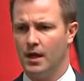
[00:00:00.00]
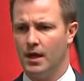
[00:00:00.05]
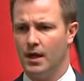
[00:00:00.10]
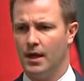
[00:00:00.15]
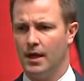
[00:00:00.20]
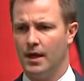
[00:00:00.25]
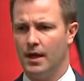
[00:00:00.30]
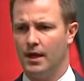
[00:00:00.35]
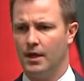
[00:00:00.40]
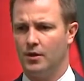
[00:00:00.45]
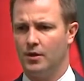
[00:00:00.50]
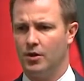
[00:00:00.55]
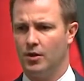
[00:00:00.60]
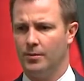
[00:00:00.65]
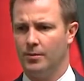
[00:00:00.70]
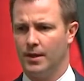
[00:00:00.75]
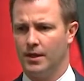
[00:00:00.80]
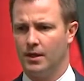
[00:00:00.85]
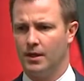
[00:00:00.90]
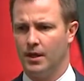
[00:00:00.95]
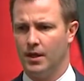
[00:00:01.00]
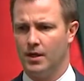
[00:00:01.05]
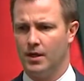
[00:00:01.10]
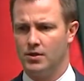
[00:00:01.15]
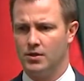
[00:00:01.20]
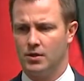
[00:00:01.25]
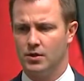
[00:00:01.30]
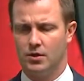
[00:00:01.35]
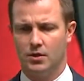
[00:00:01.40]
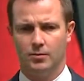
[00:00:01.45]
economic
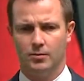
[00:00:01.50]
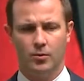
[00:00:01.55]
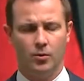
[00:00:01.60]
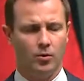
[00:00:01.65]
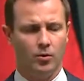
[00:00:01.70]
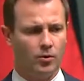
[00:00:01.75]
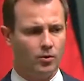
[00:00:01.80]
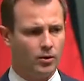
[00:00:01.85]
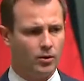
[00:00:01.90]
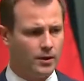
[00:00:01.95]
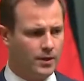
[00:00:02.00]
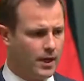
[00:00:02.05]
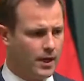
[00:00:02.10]
turmoil and